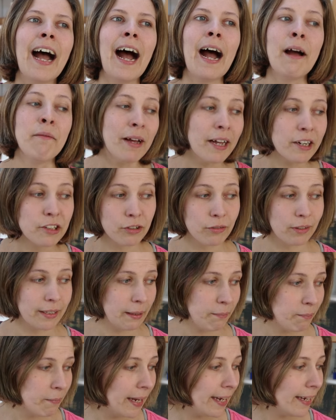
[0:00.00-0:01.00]
I'm
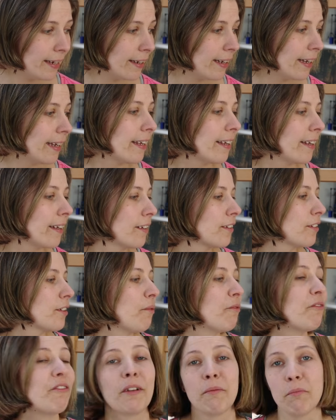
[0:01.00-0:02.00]
actually making
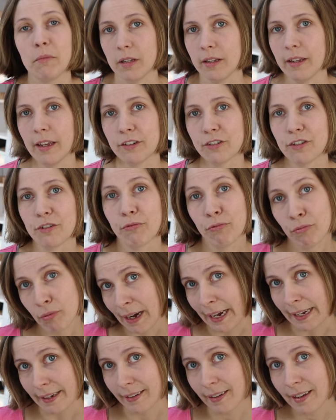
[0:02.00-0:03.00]
something miniature
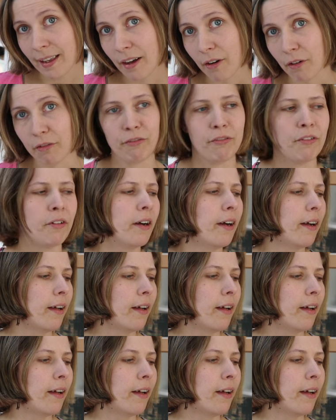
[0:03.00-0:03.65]
right now for,